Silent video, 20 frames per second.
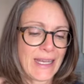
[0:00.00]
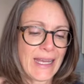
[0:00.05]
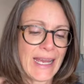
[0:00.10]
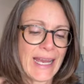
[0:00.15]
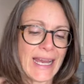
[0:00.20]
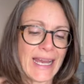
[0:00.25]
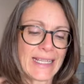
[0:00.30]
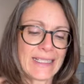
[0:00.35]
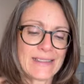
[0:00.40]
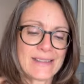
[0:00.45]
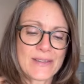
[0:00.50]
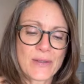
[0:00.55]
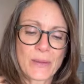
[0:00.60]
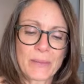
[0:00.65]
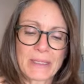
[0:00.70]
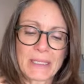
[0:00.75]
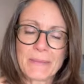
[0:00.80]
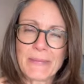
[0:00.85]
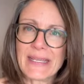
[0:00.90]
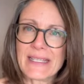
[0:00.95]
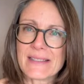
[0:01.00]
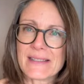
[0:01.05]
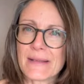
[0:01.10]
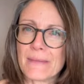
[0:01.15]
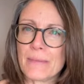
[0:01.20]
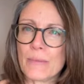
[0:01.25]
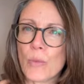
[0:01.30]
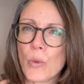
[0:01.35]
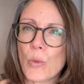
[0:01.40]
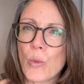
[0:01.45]
And so I'm going to make
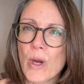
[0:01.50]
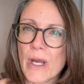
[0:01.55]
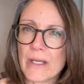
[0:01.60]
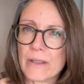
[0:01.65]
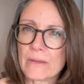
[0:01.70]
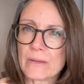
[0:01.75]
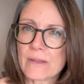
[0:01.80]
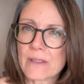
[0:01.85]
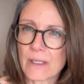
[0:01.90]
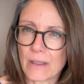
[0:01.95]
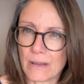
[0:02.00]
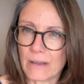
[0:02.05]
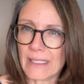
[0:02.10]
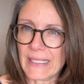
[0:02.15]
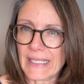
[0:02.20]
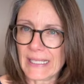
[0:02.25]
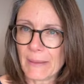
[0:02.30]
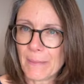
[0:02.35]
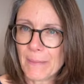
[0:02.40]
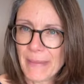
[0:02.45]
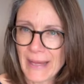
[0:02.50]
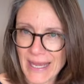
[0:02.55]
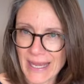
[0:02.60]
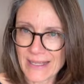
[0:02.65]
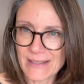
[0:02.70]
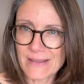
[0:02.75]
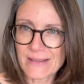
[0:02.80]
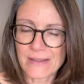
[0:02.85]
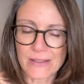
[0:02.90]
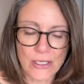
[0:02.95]
some wild garlic
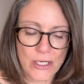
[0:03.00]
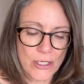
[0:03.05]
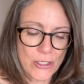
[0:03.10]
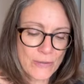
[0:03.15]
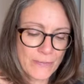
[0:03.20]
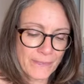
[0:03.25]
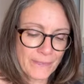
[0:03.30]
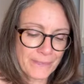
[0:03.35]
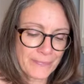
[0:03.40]
pesto